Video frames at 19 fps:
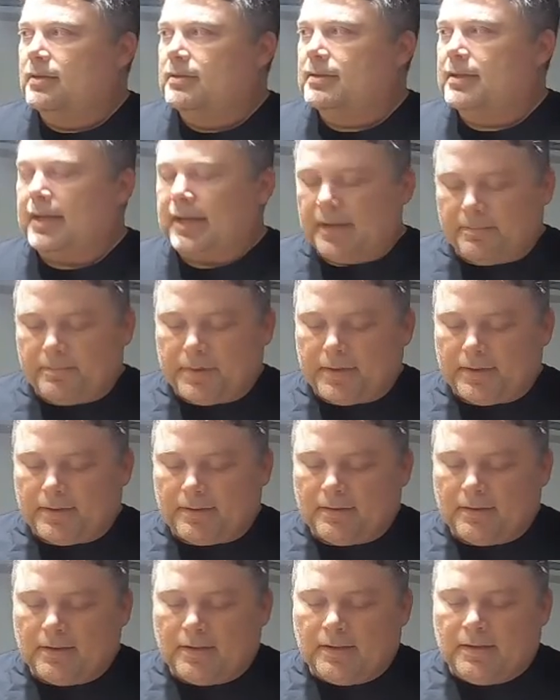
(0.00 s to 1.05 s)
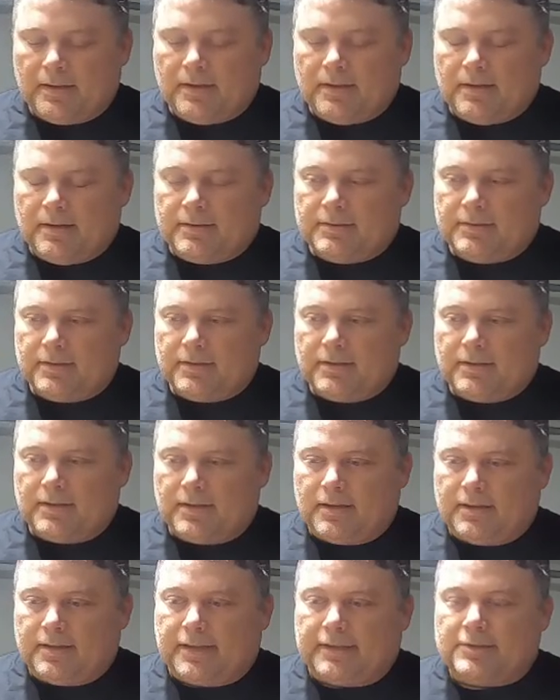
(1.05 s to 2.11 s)
say it. But
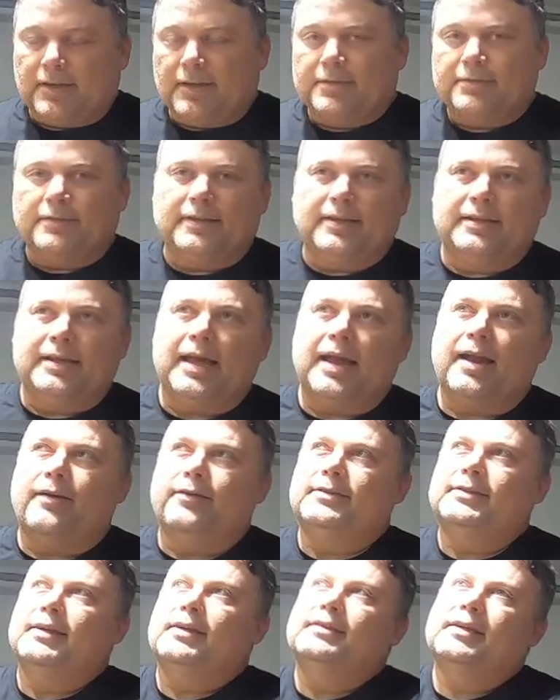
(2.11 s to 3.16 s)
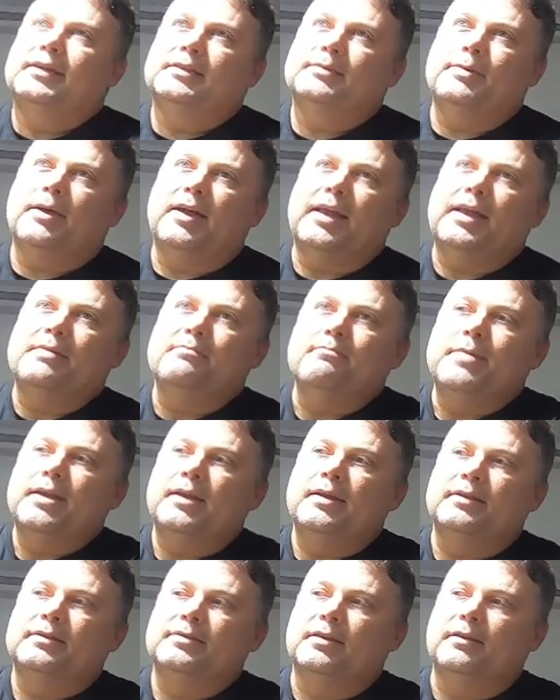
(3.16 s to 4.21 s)
that transfers the data. I would say it takes about 8
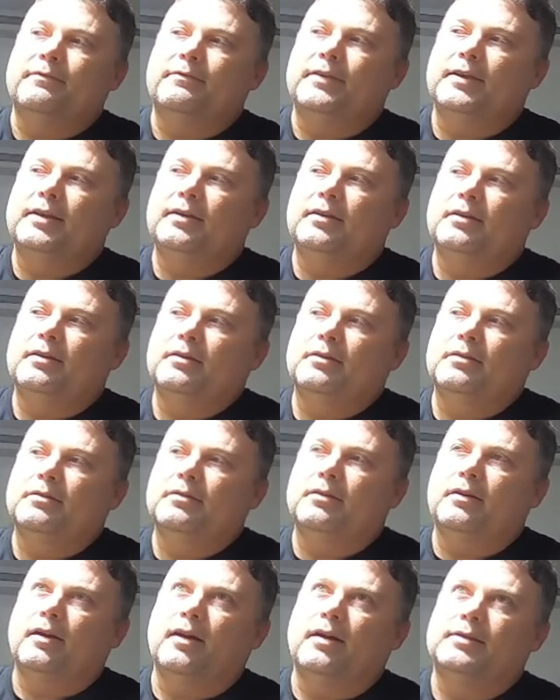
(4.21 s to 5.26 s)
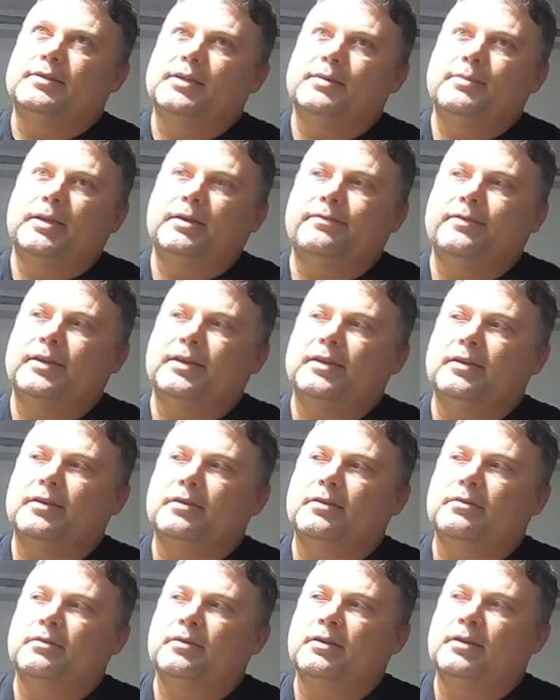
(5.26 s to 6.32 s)
minutes of video, 10-minute
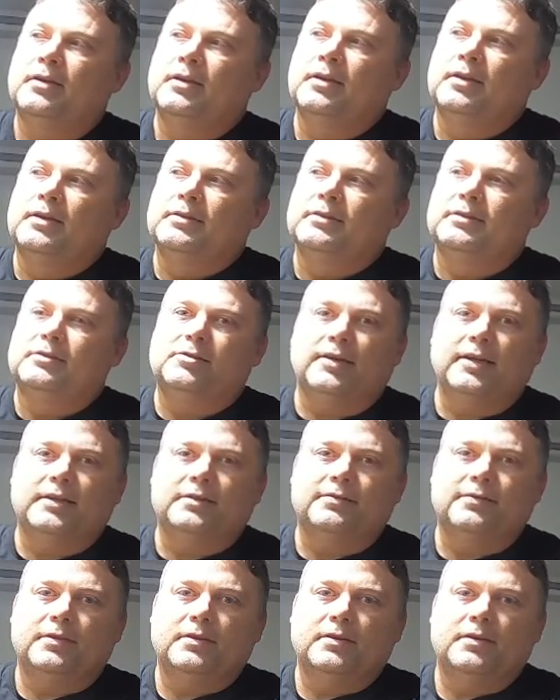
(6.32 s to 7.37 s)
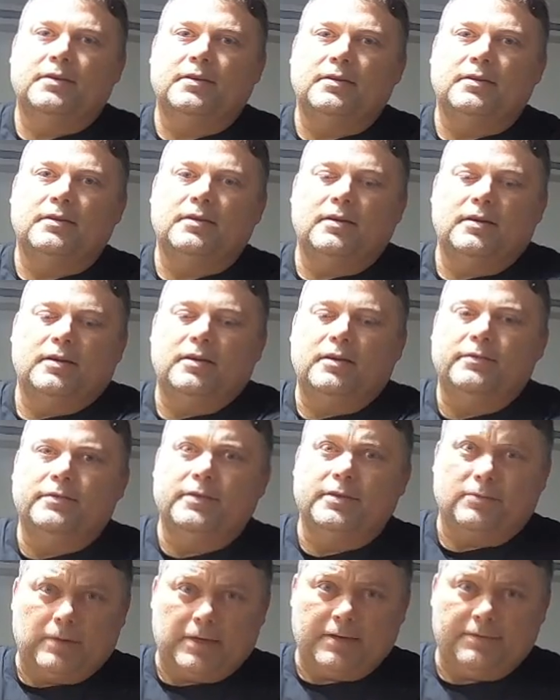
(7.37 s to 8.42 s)
video to transfer
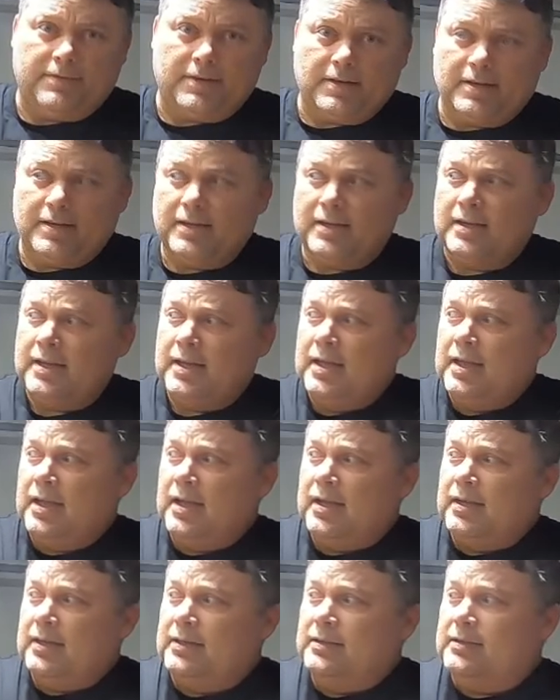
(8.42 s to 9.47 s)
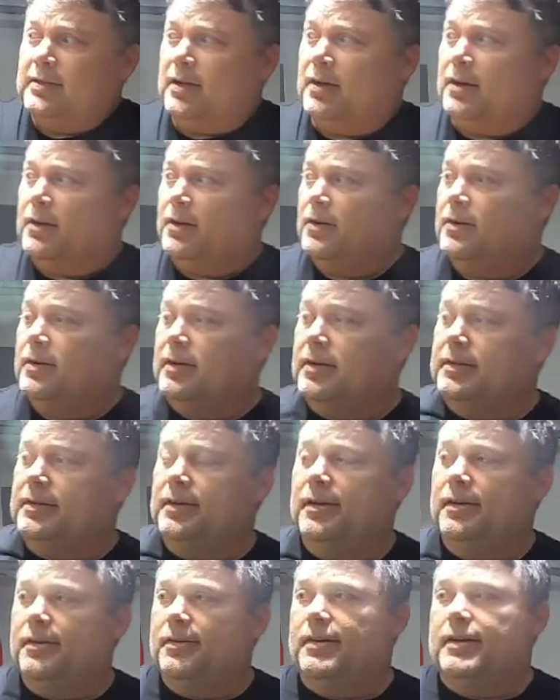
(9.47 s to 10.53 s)
over the Wi-Fi. So, you
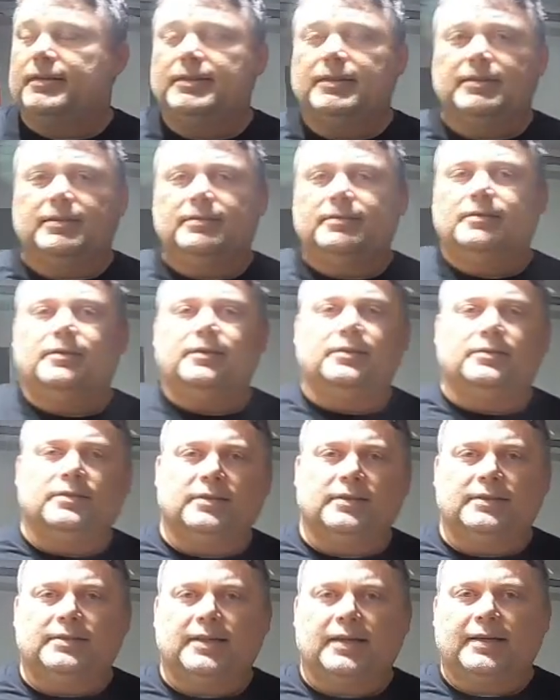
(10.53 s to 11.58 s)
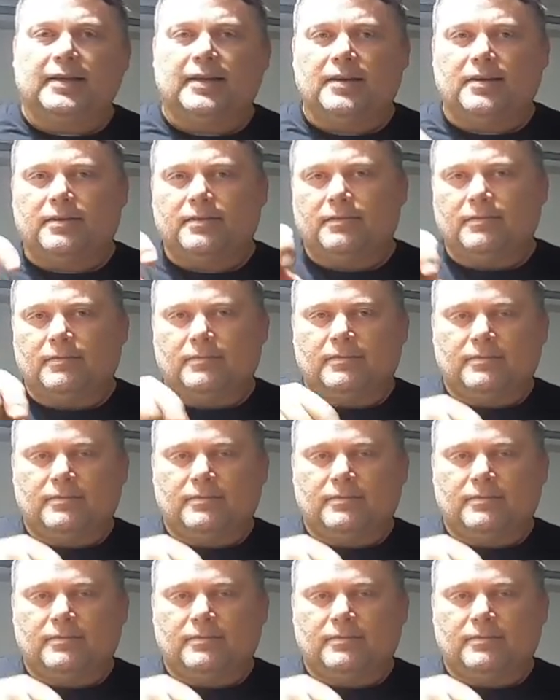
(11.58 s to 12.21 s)
know, I just usually take out,